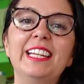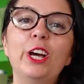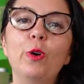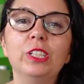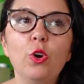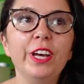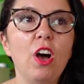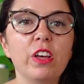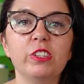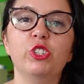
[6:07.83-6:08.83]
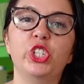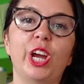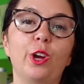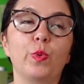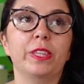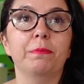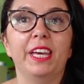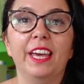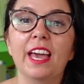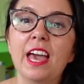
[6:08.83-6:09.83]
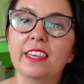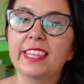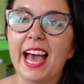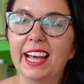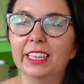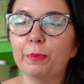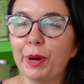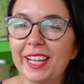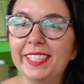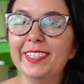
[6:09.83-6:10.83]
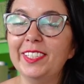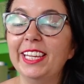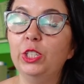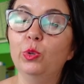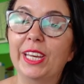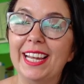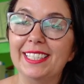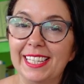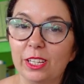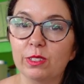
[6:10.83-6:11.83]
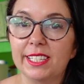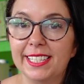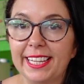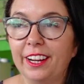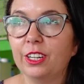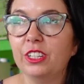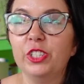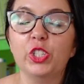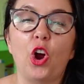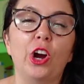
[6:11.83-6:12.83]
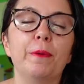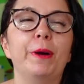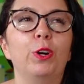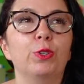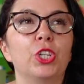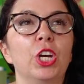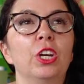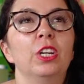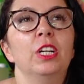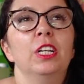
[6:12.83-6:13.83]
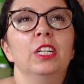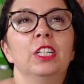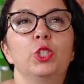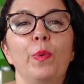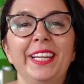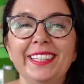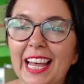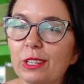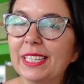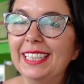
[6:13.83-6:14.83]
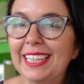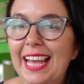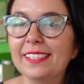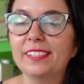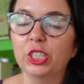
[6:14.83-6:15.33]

Now, Aloy also shared with me that the prices that you get downstairs are about 20,000 less